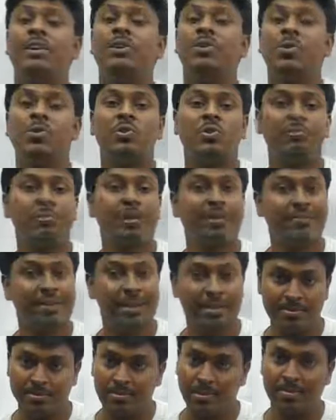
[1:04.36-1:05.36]
go to my
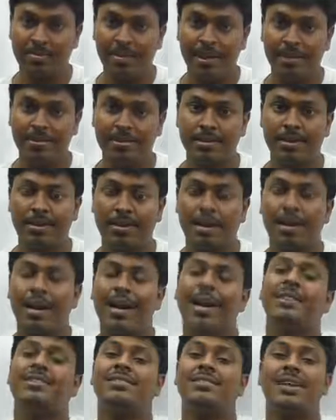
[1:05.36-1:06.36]
Facebook page
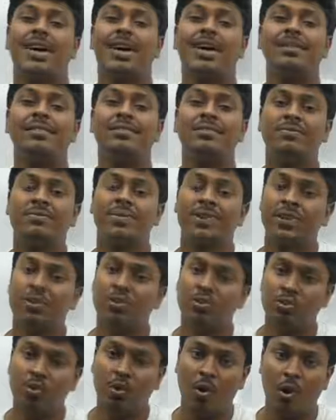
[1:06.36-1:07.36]
and share this
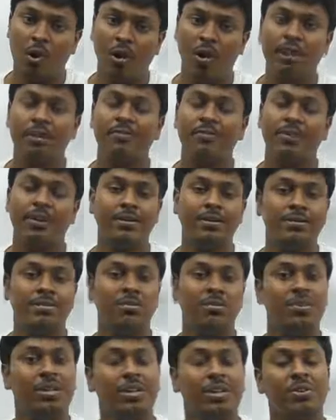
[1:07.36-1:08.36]
video to all your friends
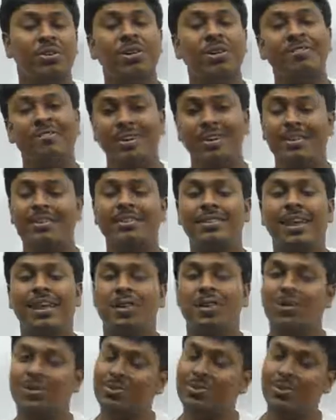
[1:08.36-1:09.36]
so that your friends can
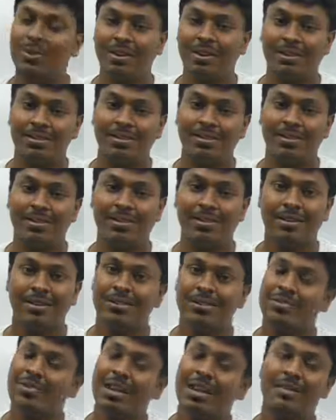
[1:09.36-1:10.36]
also learn.
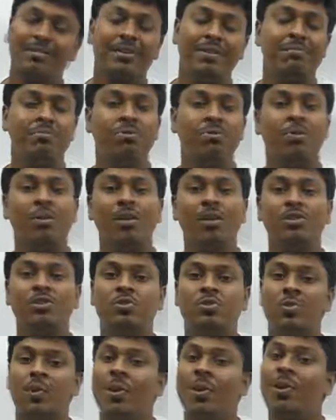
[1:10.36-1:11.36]
So let me move on
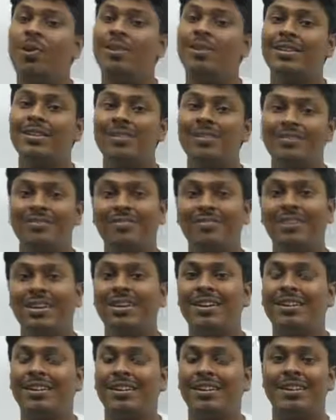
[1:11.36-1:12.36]
to all the
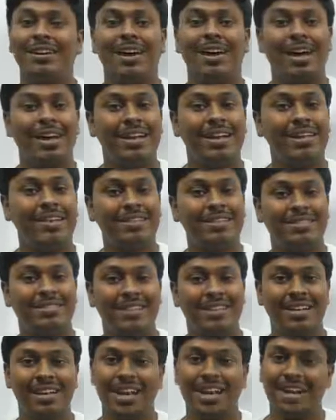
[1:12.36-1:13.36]
different
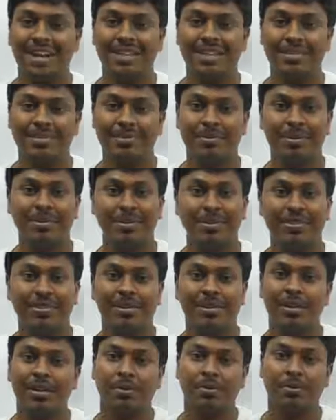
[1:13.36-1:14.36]
interesting arrangement
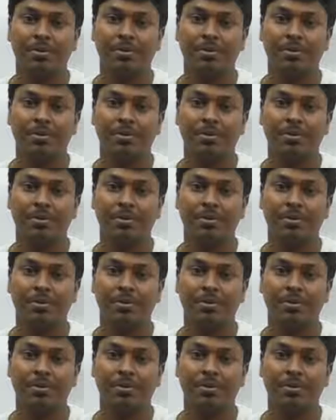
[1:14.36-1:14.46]
question now.